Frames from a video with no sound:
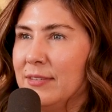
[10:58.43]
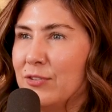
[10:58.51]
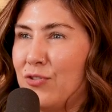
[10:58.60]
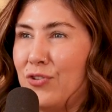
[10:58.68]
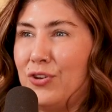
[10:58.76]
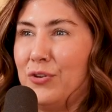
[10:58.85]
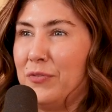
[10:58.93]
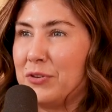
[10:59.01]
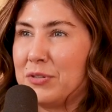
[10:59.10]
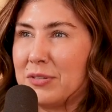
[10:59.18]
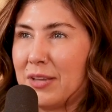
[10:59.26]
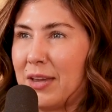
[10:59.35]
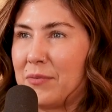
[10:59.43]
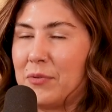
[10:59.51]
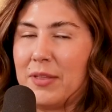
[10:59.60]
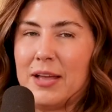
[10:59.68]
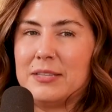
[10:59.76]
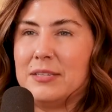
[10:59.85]
So the universe is like,
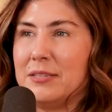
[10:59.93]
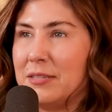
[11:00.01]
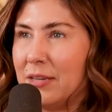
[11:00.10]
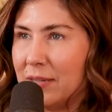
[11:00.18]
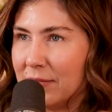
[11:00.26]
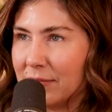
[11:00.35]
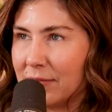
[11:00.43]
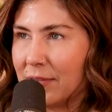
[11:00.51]
well, that's easy.